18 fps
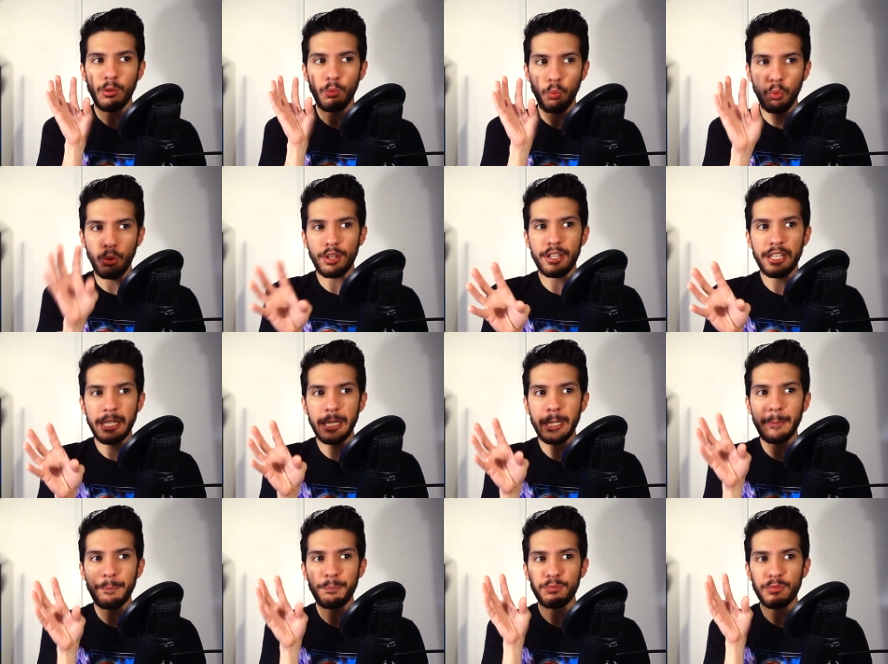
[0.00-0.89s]

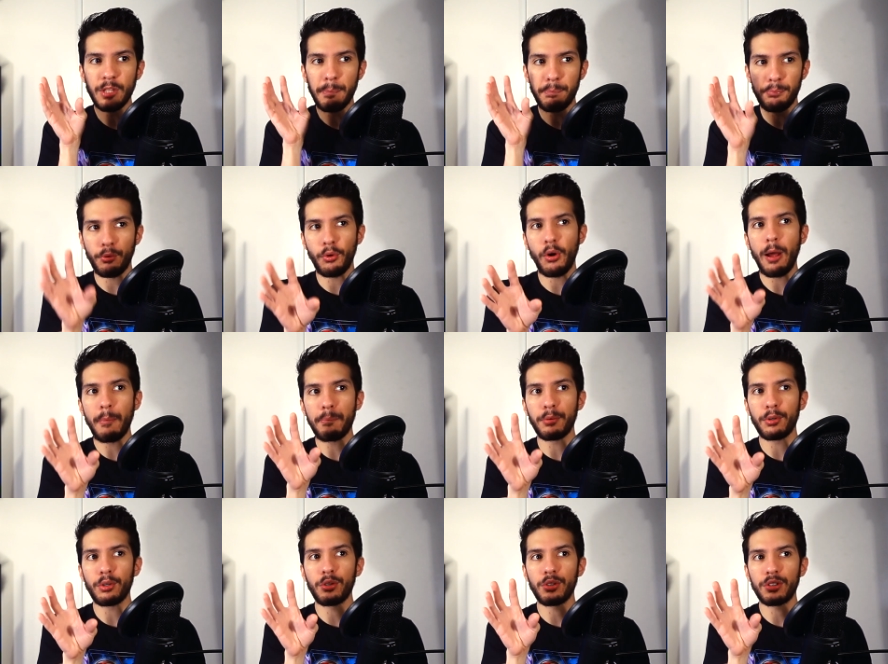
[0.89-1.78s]
Woody the
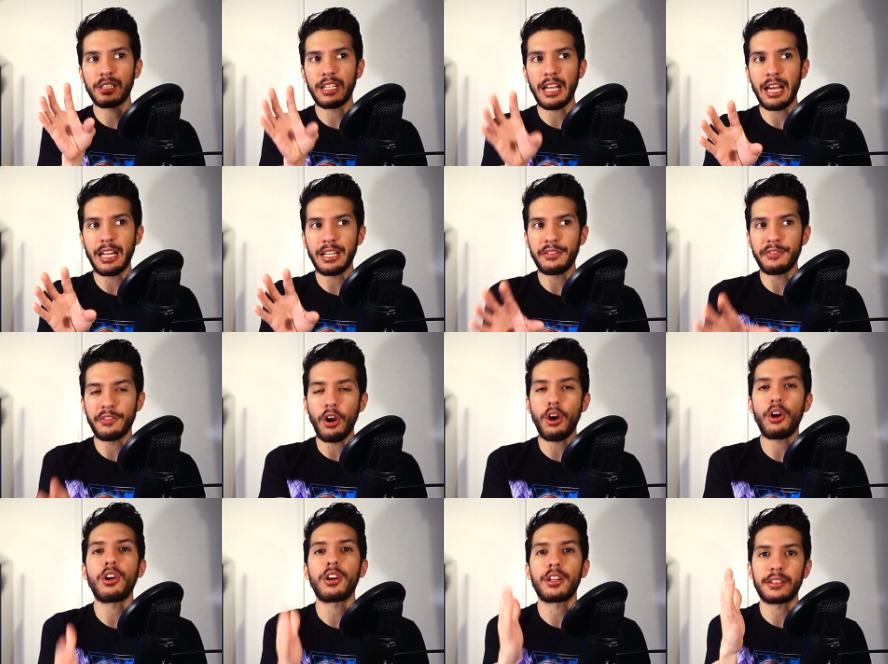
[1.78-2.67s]
proper kind of
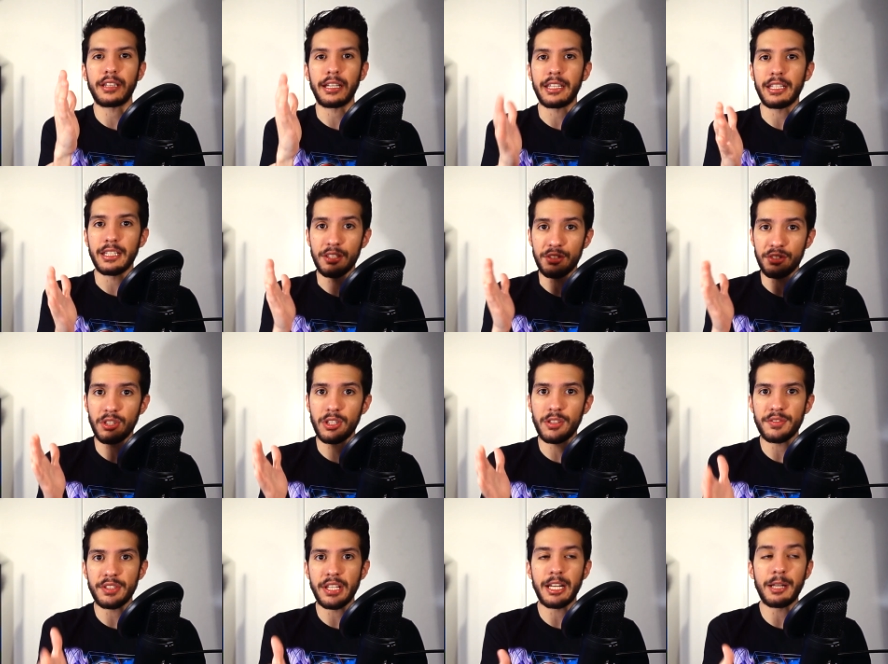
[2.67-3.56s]
arc that he
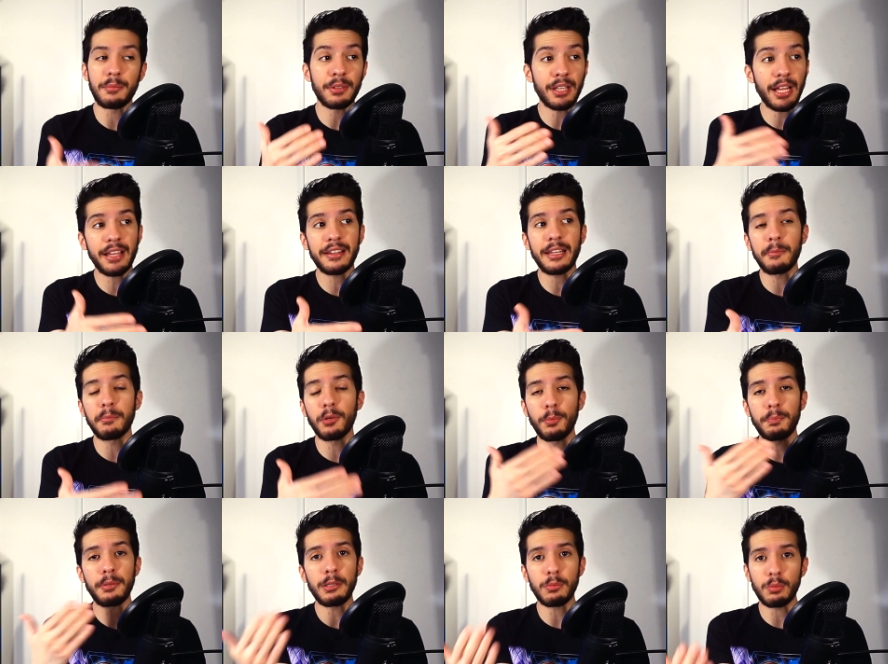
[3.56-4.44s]
deserves, and I'm glad that
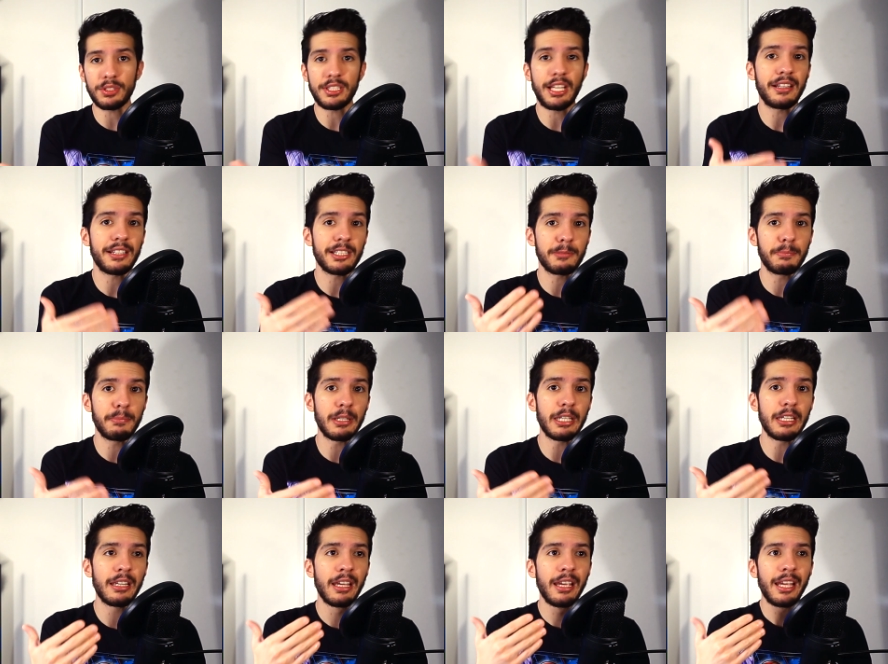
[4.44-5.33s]
Bo Peep was at least
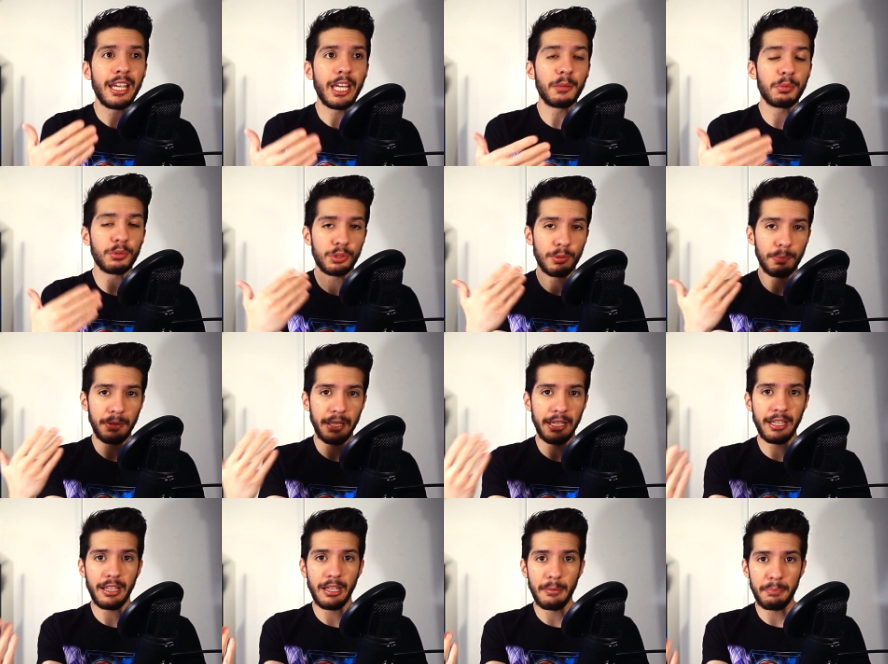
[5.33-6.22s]
be able to
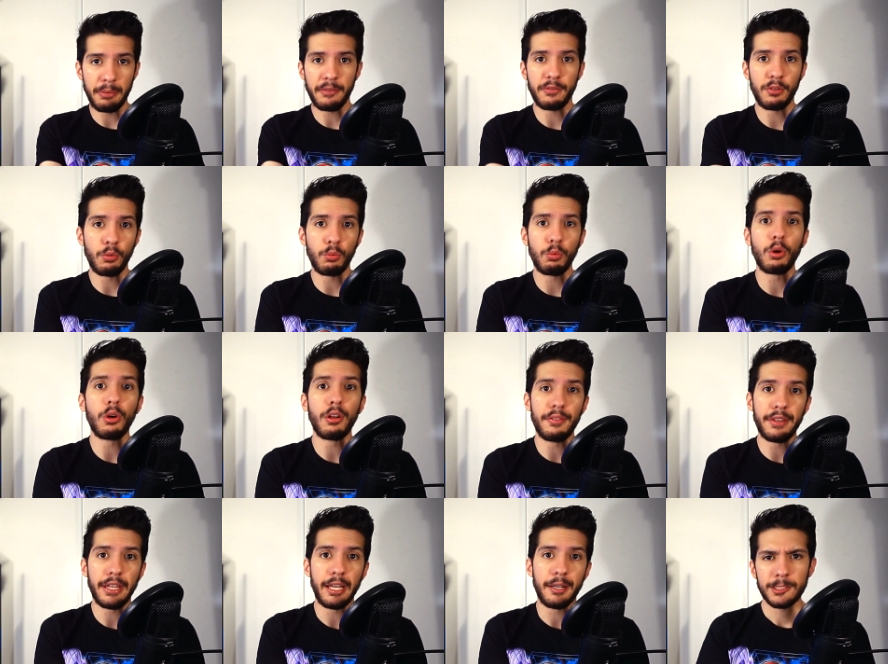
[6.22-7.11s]
play a pivotal role
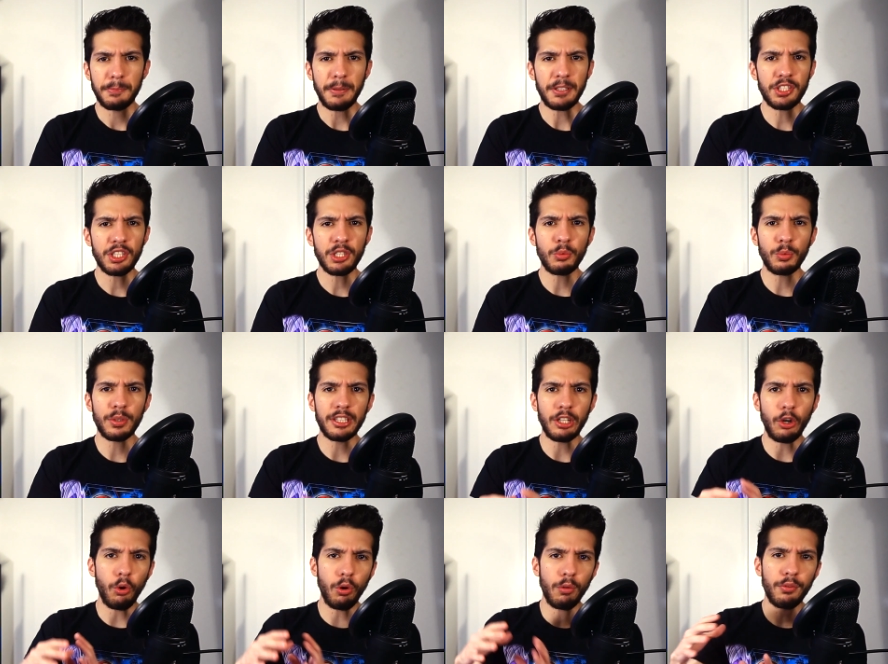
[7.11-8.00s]
of that, especially when
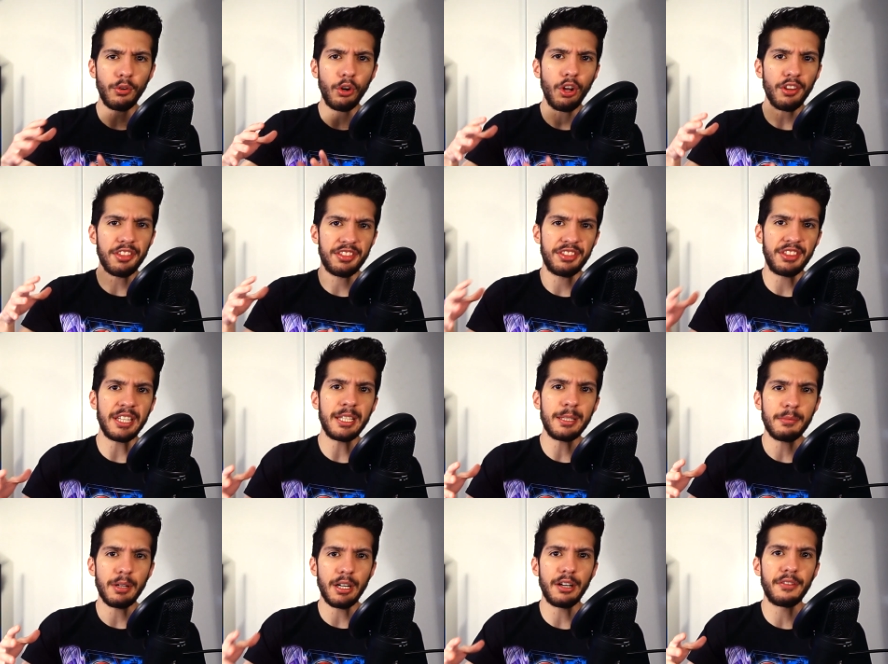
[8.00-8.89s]
the overall
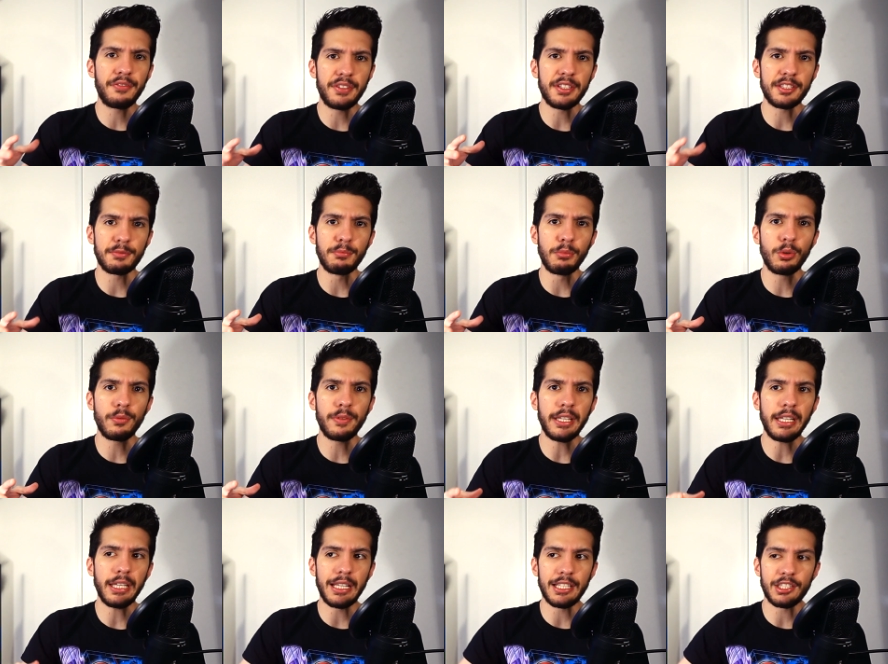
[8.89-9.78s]
theme of this
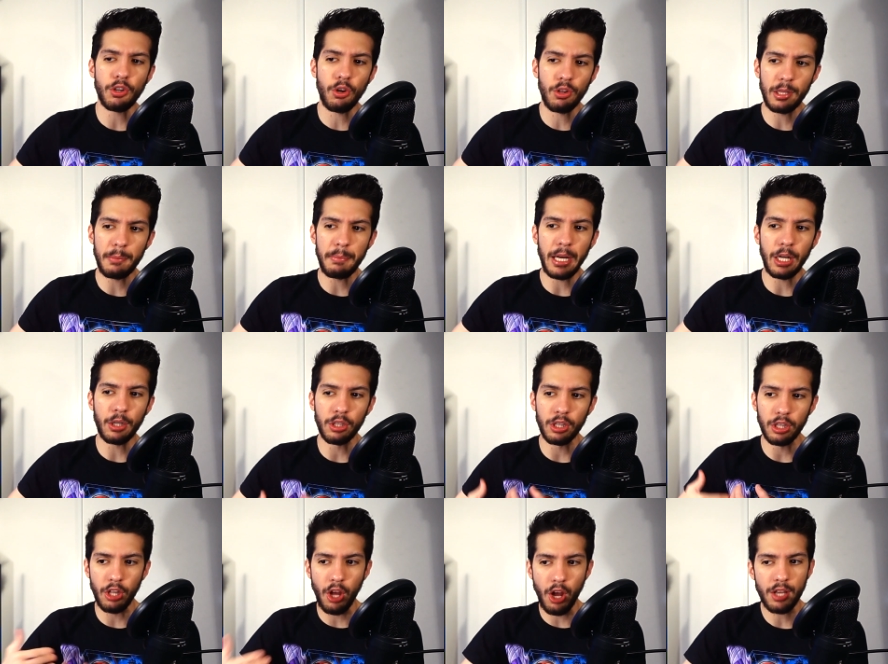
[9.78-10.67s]
movie is all about
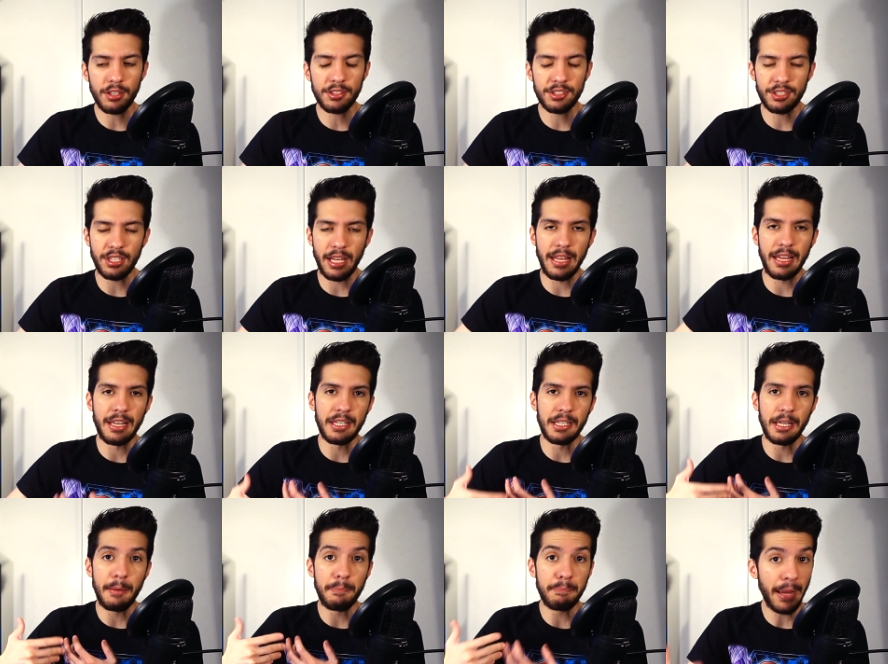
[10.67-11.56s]
loss
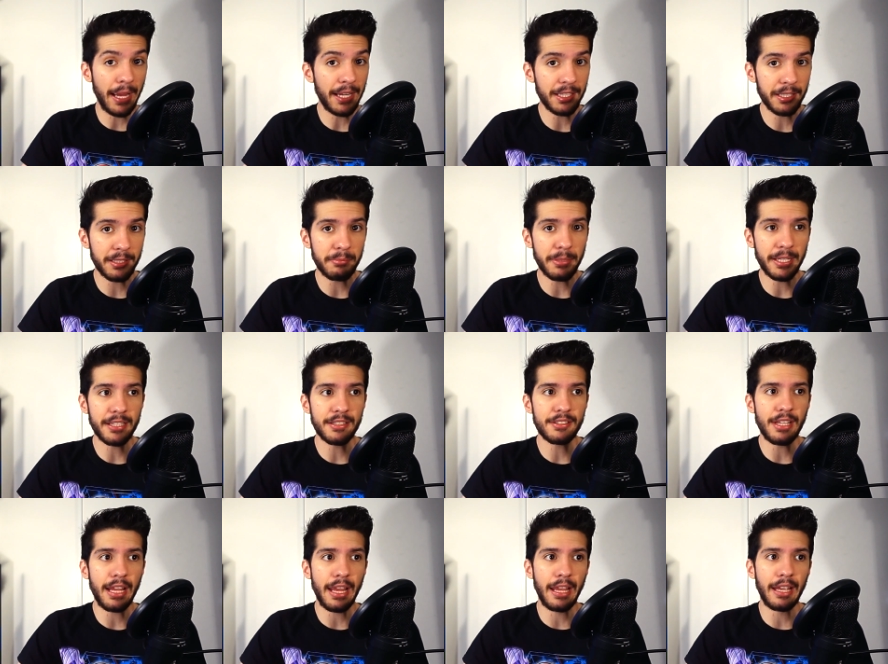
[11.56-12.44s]
and
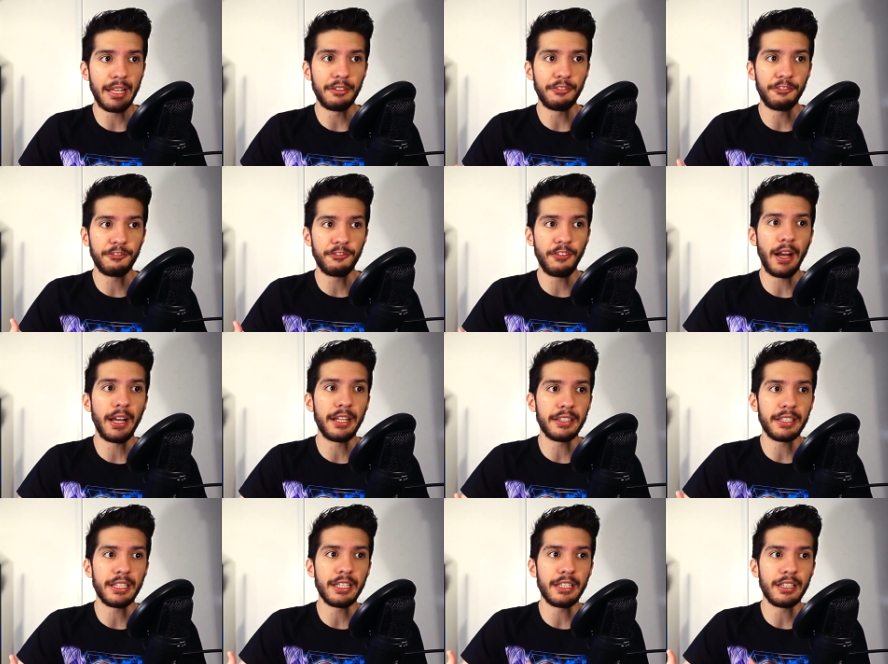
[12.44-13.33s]
abandonment and
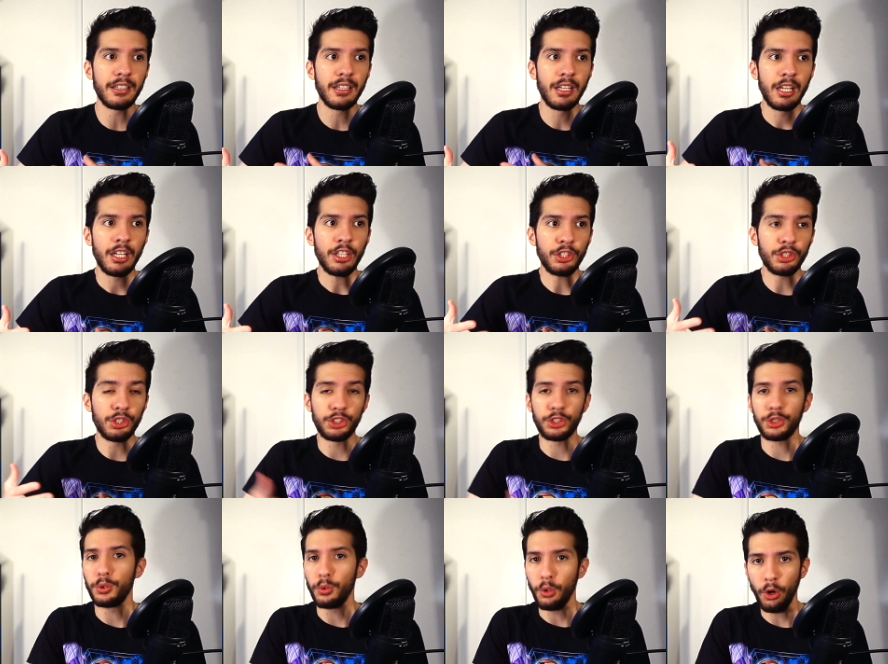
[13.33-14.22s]
finding your
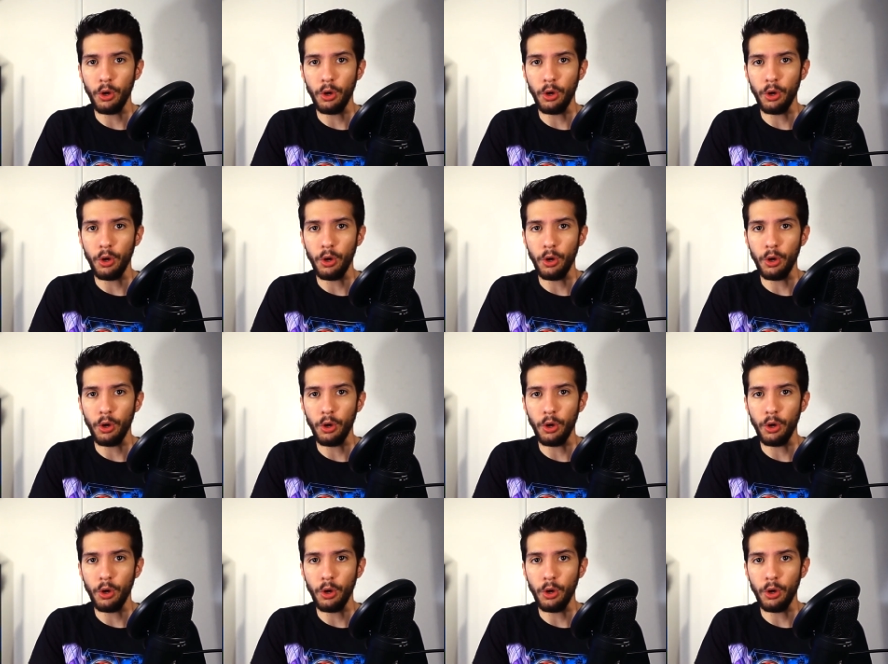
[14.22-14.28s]
true